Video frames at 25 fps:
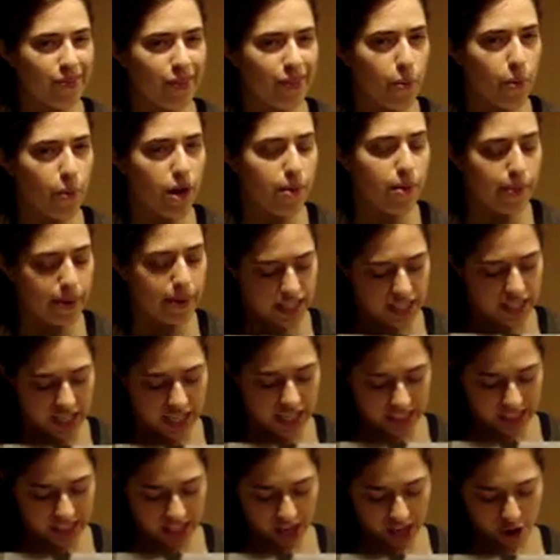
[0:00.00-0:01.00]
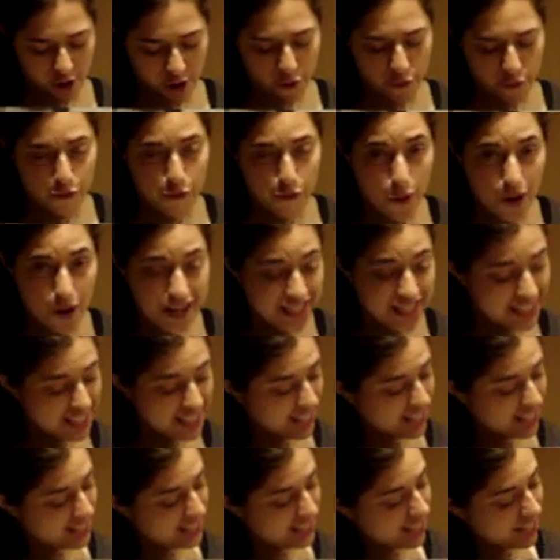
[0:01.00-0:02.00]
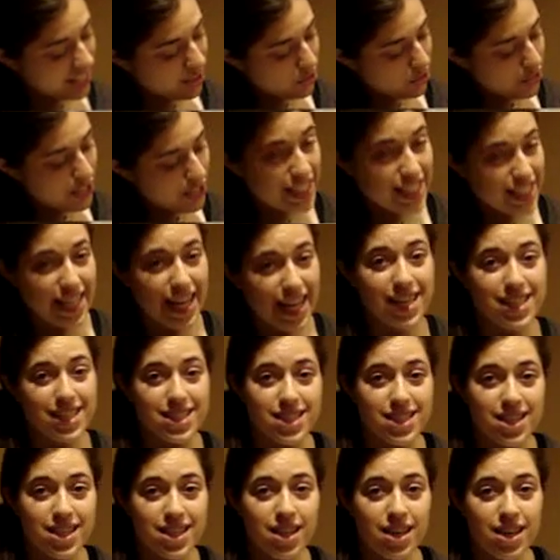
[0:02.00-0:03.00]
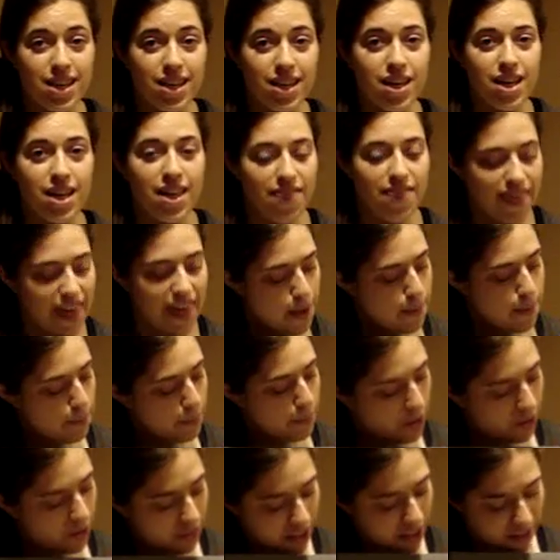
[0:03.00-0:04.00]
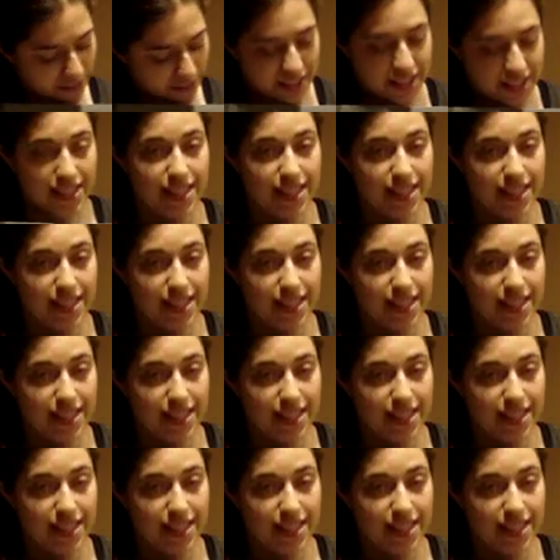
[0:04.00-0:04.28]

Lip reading: we're in business. 4/6 and 3/6. They both have the